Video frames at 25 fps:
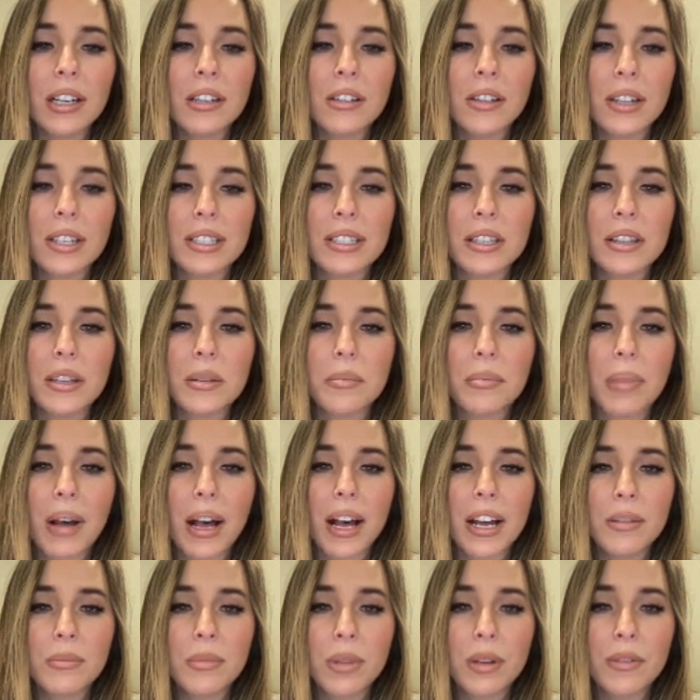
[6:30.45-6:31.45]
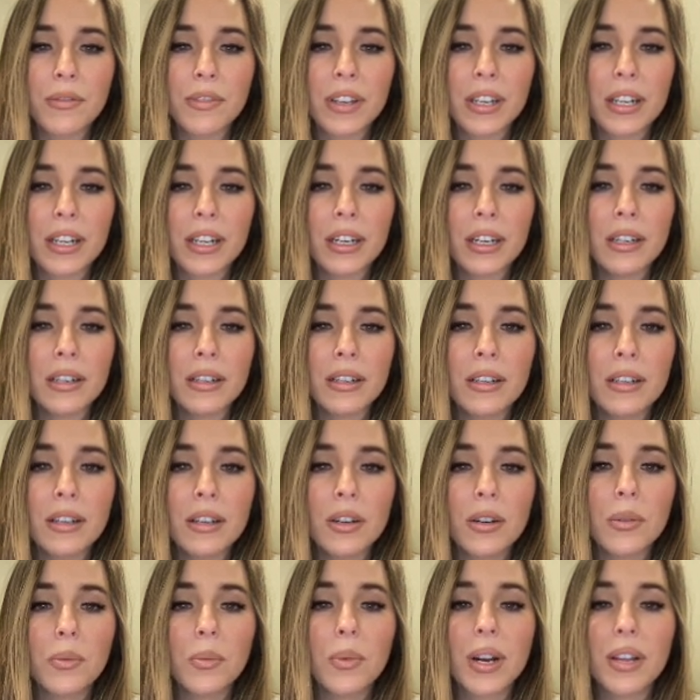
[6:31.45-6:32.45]
click to the bottom of here
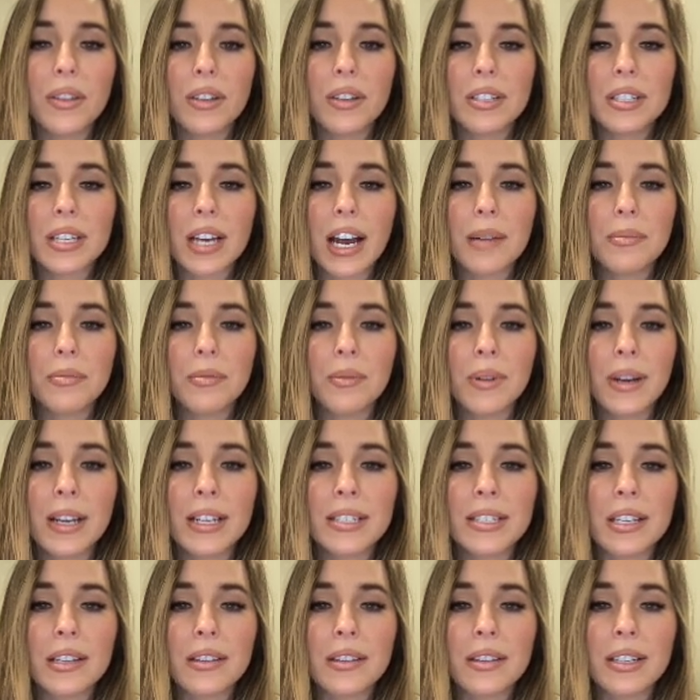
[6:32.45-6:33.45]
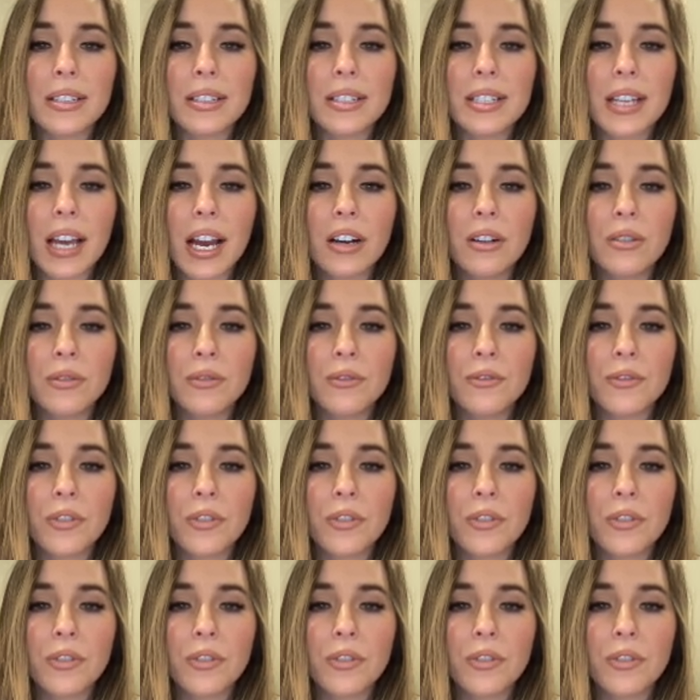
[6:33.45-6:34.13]
where the top went, and then down